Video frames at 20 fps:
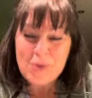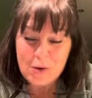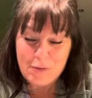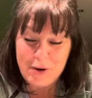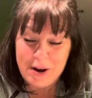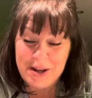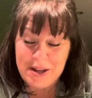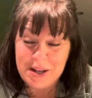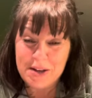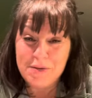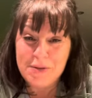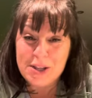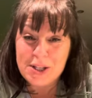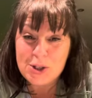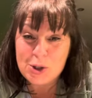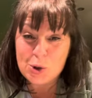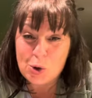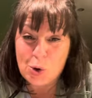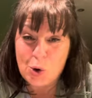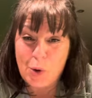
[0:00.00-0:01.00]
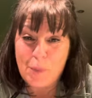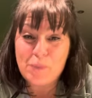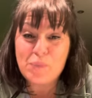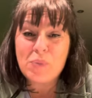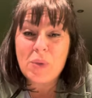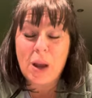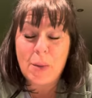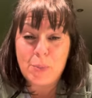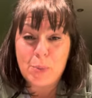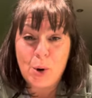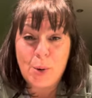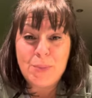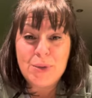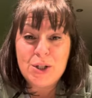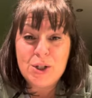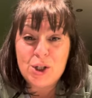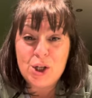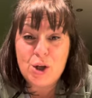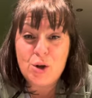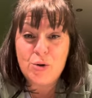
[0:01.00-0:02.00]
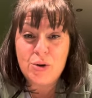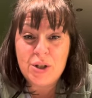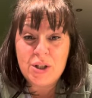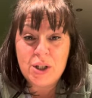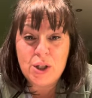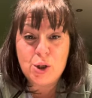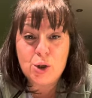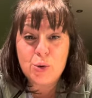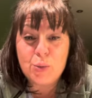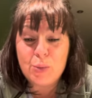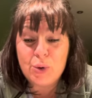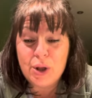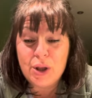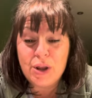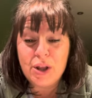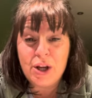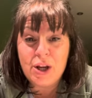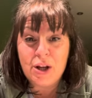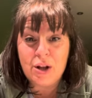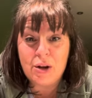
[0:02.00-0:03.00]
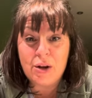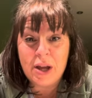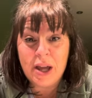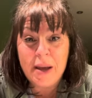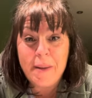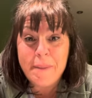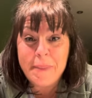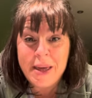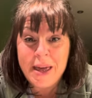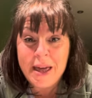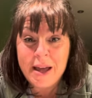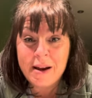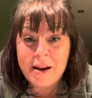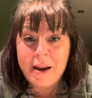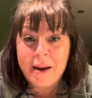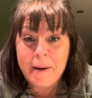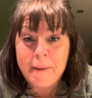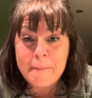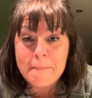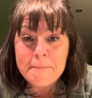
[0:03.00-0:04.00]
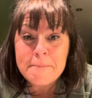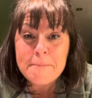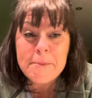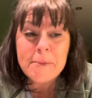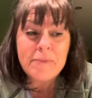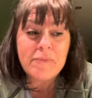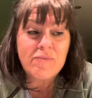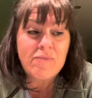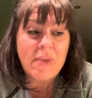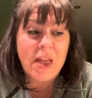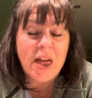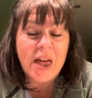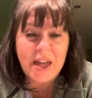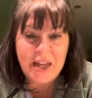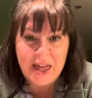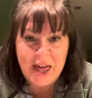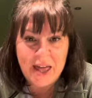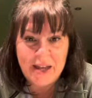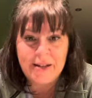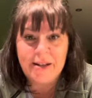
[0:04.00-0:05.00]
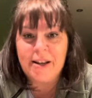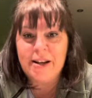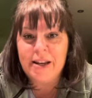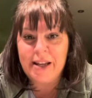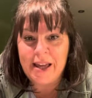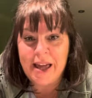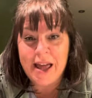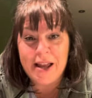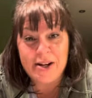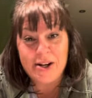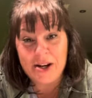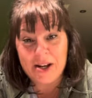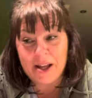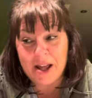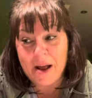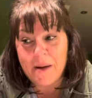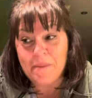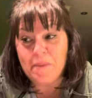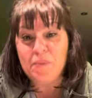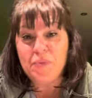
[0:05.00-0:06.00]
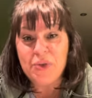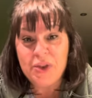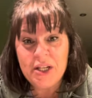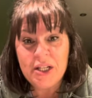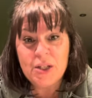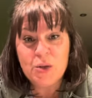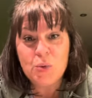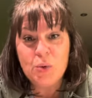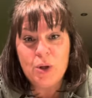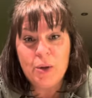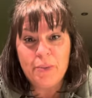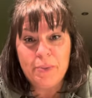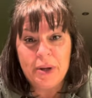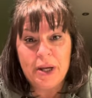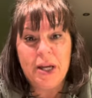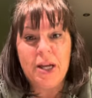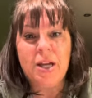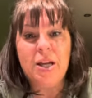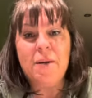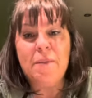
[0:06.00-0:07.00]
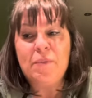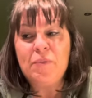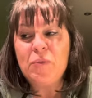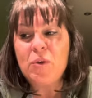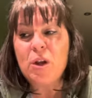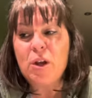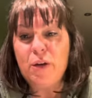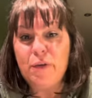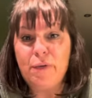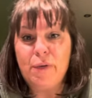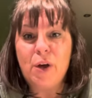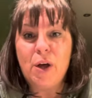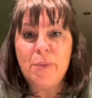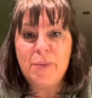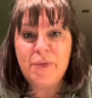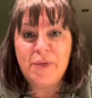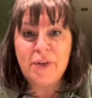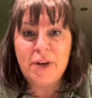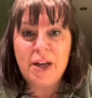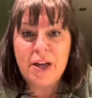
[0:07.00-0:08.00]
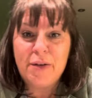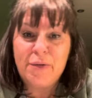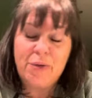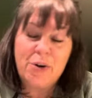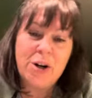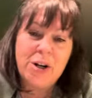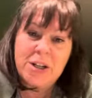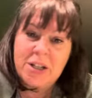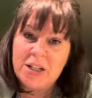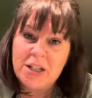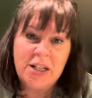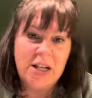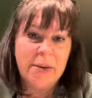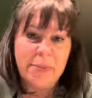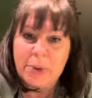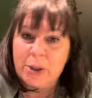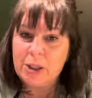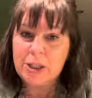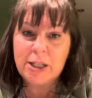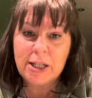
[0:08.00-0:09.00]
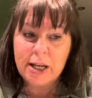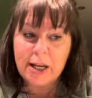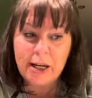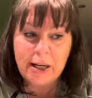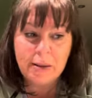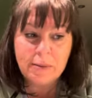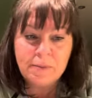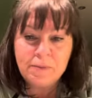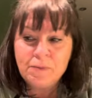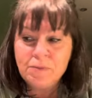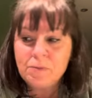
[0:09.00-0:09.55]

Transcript: Right, give this a go. I promise you, this is something that you'll keep making again and again and again. This will be your firm favourite staple tea.